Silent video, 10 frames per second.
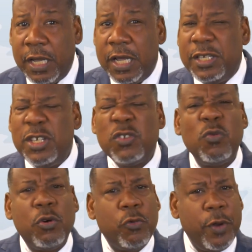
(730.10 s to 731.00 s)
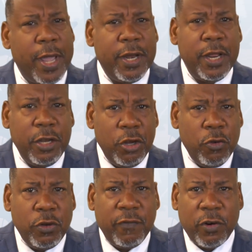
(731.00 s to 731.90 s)
This will create a
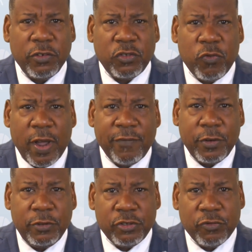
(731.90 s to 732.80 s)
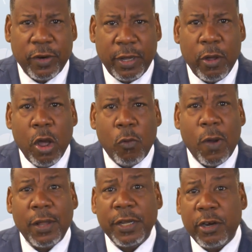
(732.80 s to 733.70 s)
new diverse revenue stream
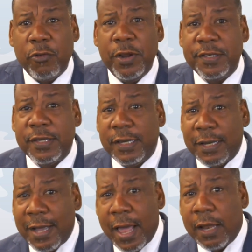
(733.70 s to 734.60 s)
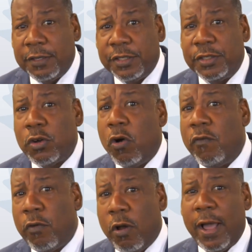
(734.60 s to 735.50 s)
while increasing the college's
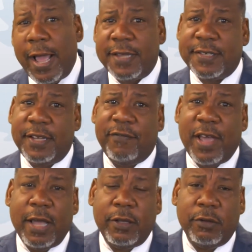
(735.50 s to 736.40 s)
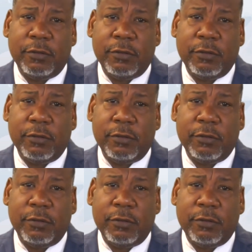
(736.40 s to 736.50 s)
overall asset value.